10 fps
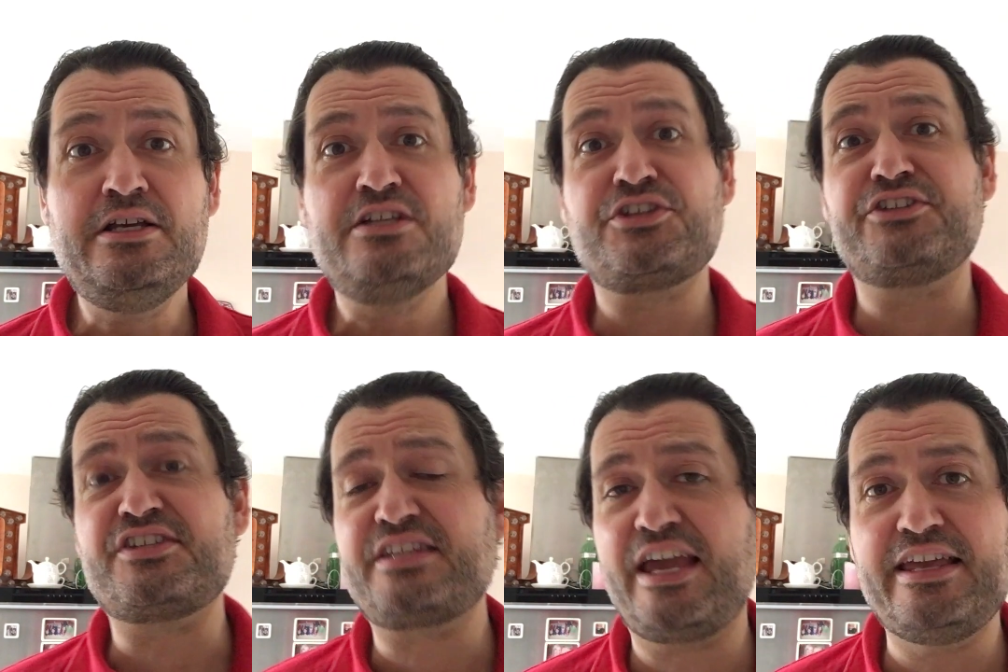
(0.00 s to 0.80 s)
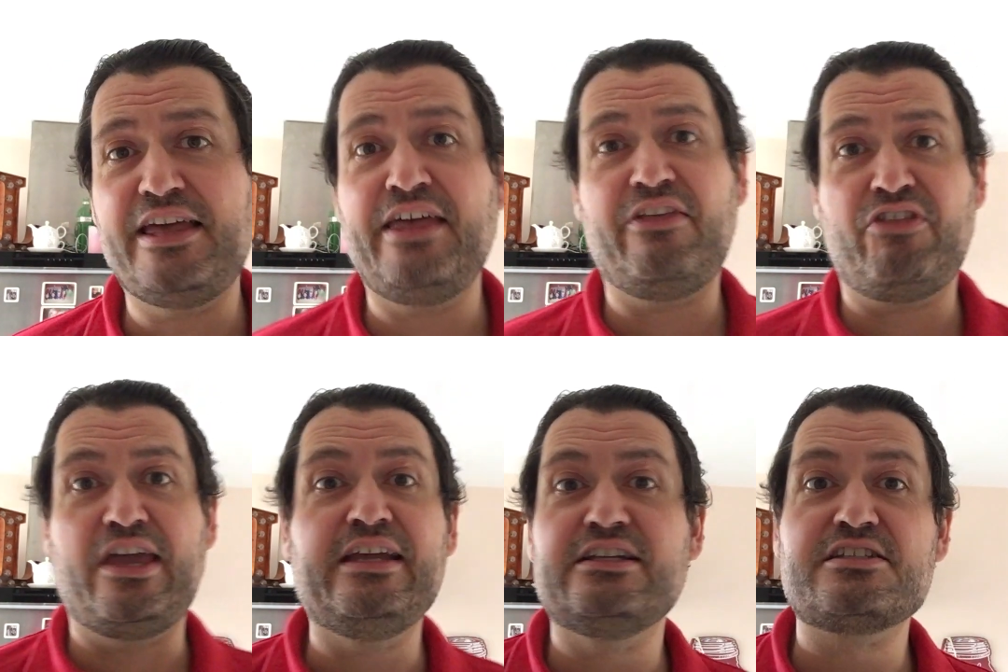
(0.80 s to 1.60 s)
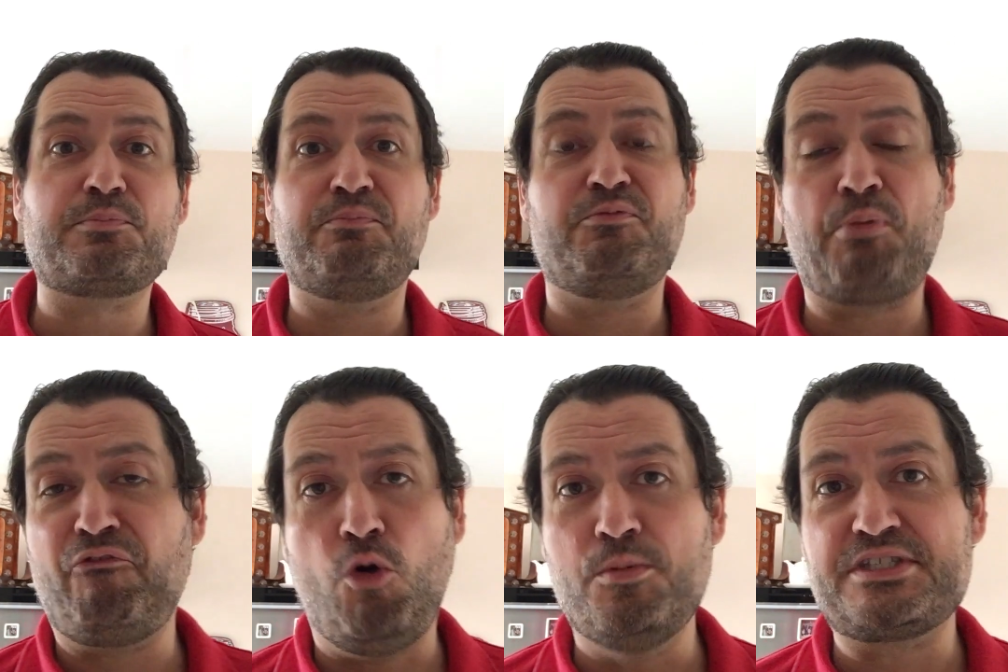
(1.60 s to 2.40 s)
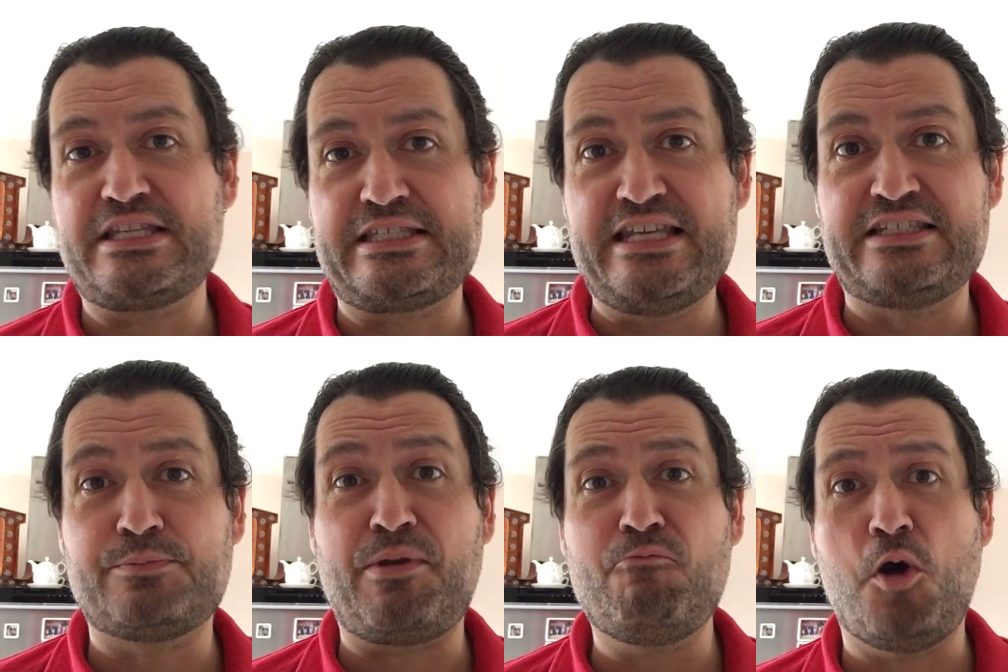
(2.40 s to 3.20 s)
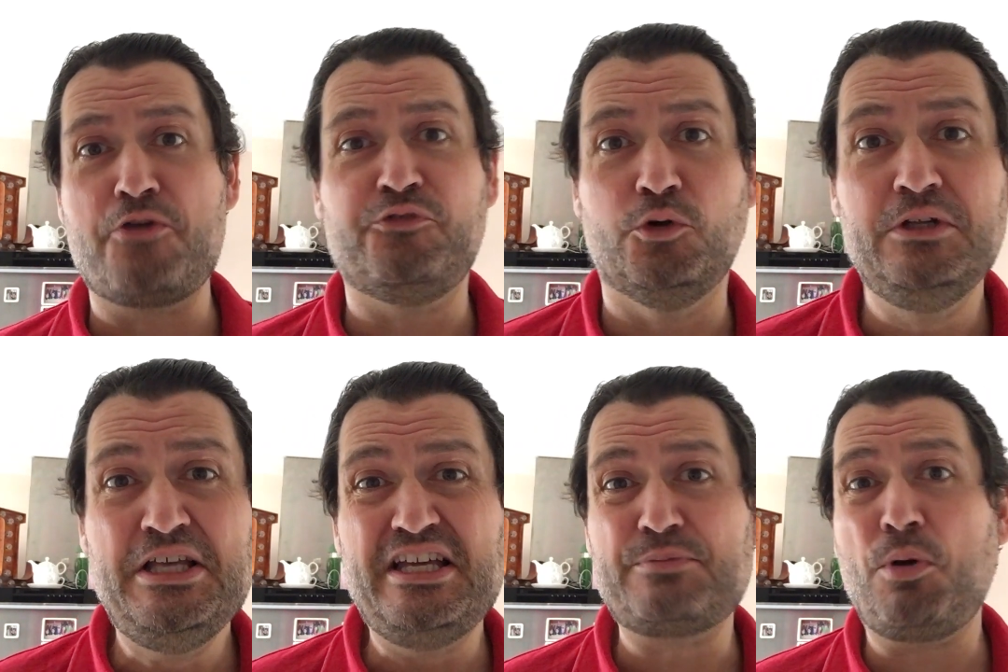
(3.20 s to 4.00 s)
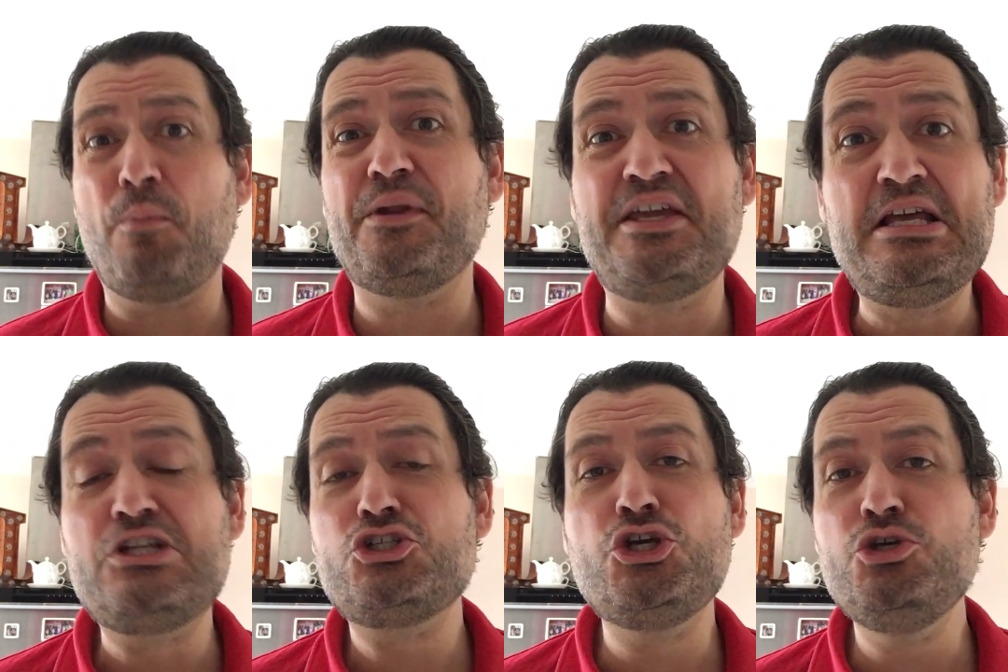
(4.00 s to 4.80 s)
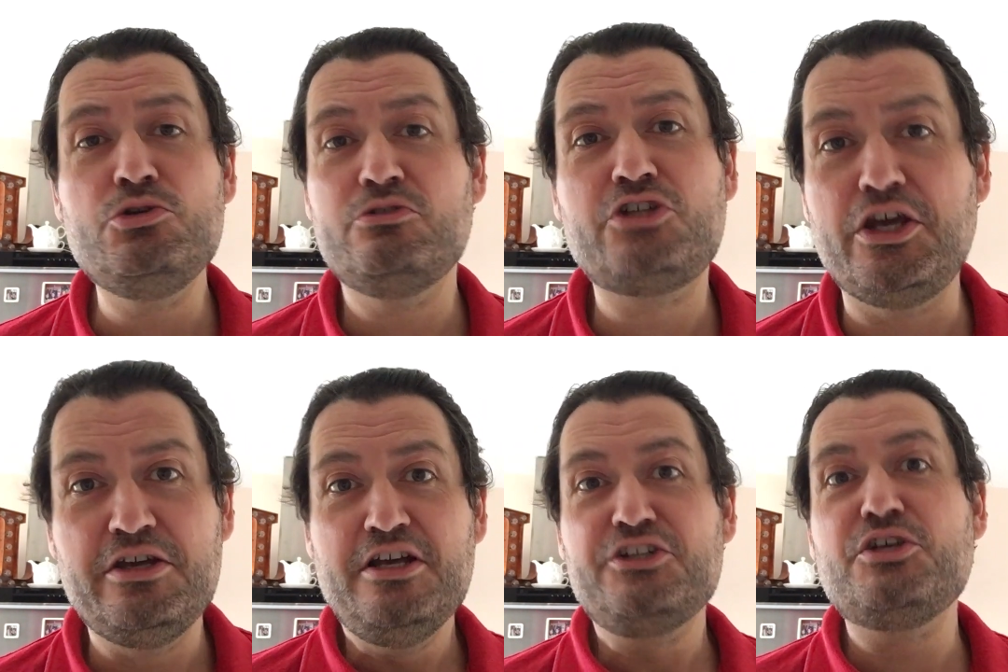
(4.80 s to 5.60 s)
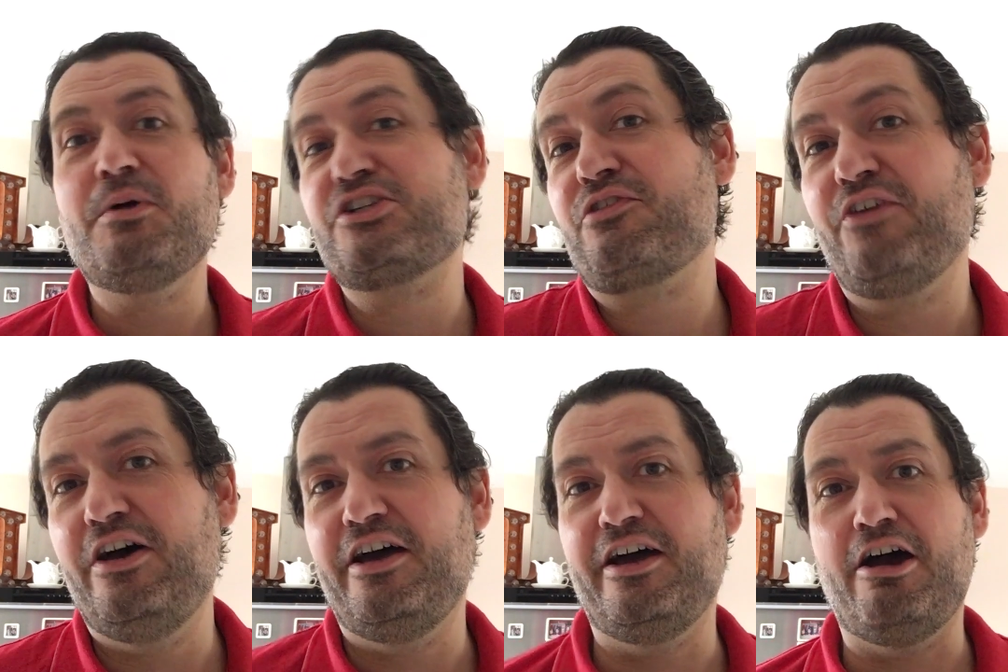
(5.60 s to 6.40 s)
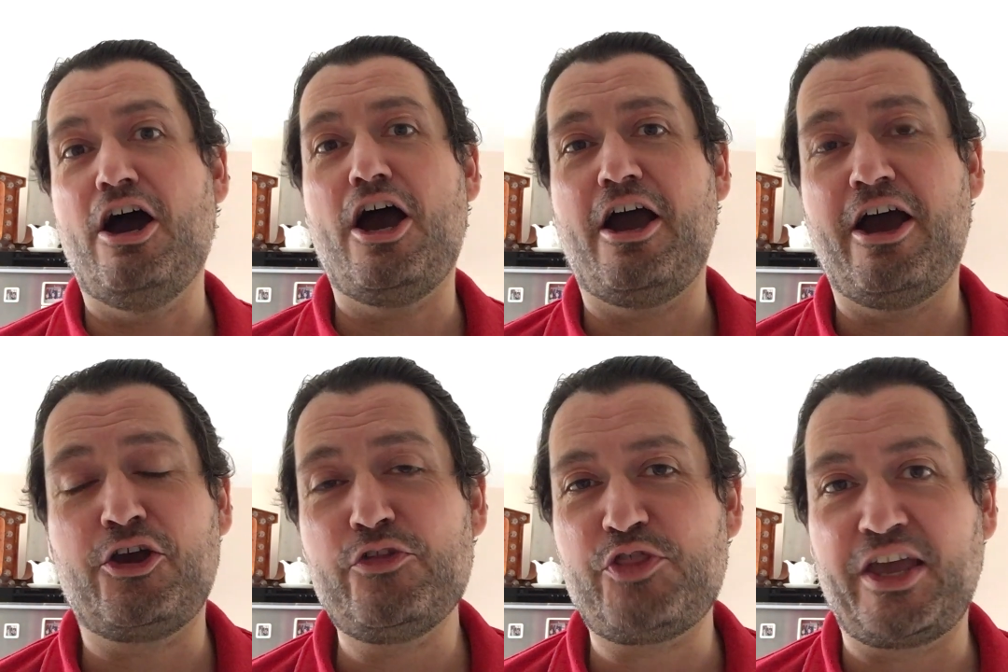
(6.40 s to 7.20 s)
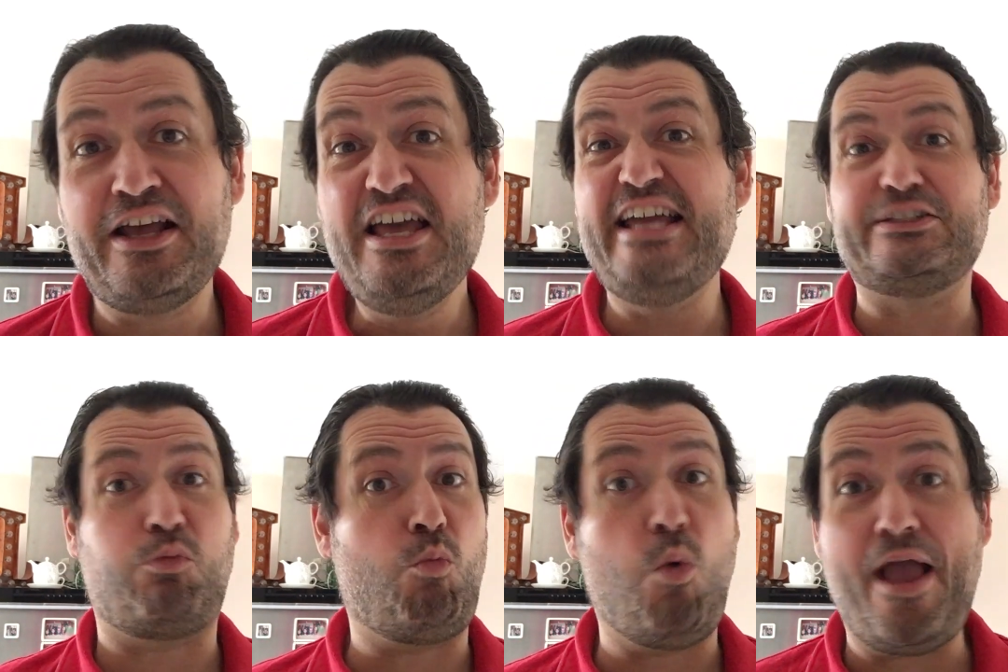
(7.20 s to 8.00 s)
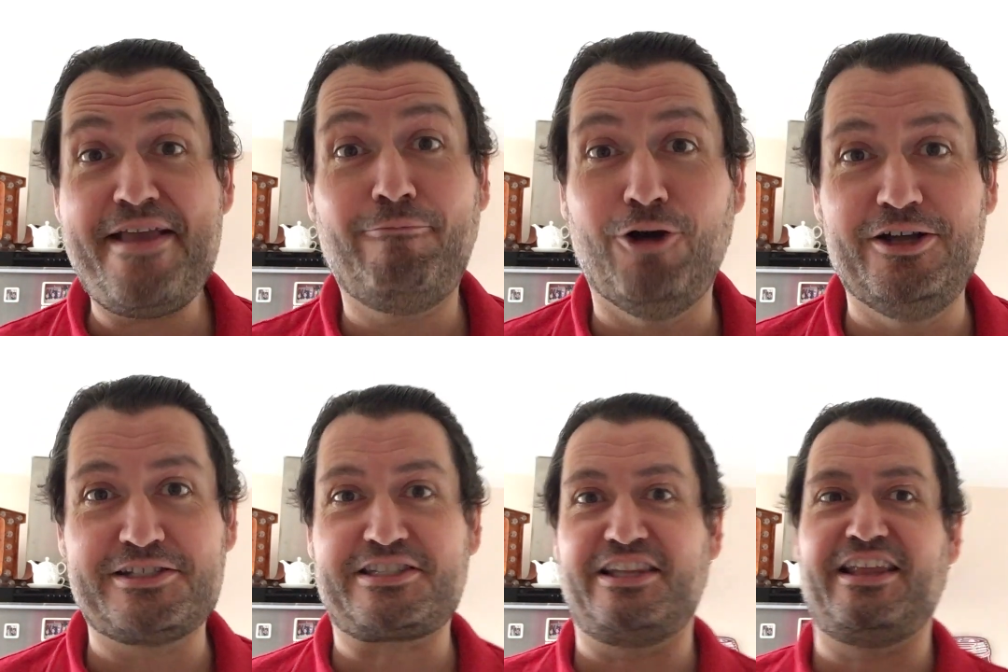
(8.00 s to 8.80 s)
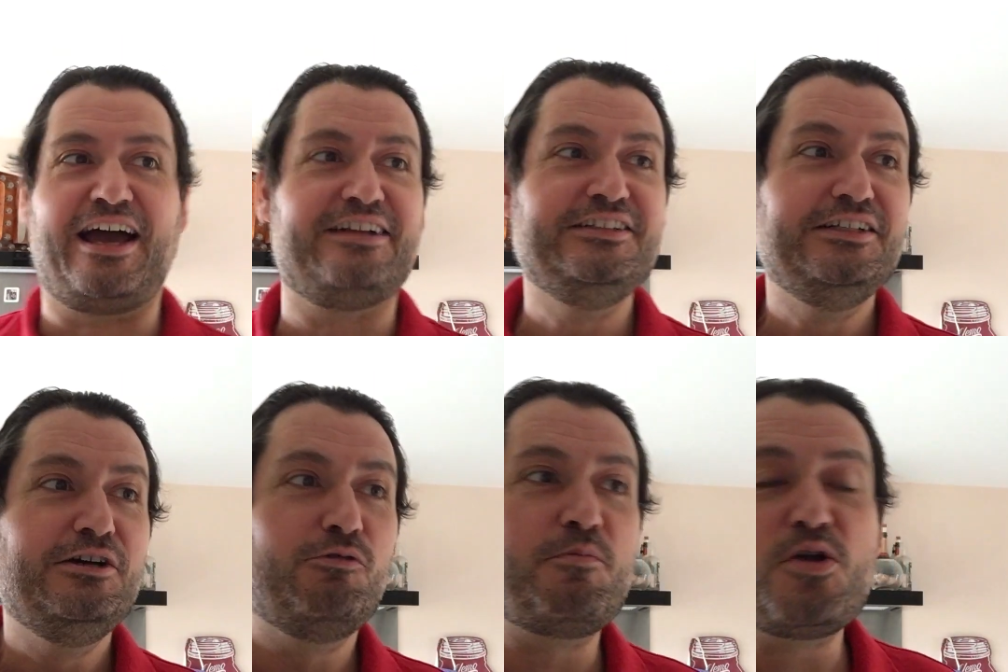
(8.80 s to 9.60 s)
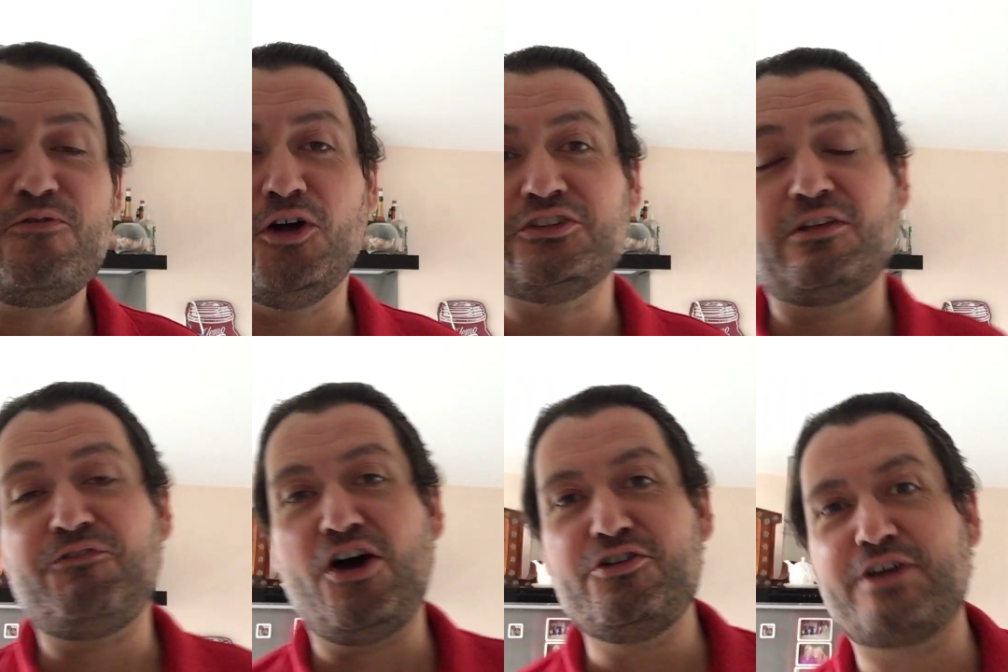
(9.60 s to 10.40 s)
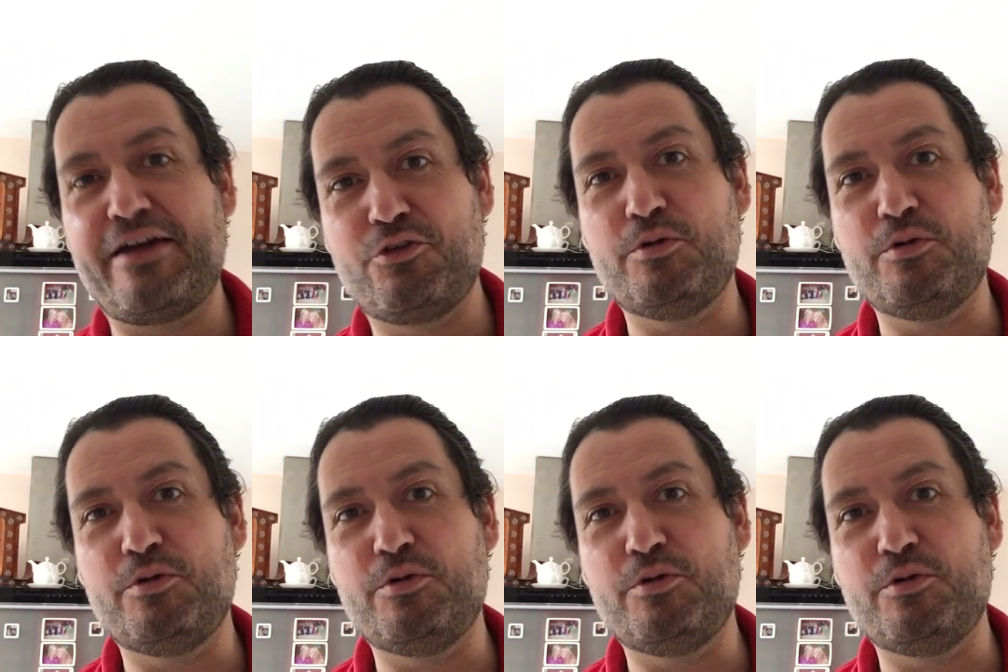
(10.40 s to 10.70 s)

So to say that England's performance this season has been woeful is probably too much of a good thing. It's way worse than that. We move on to the final game of the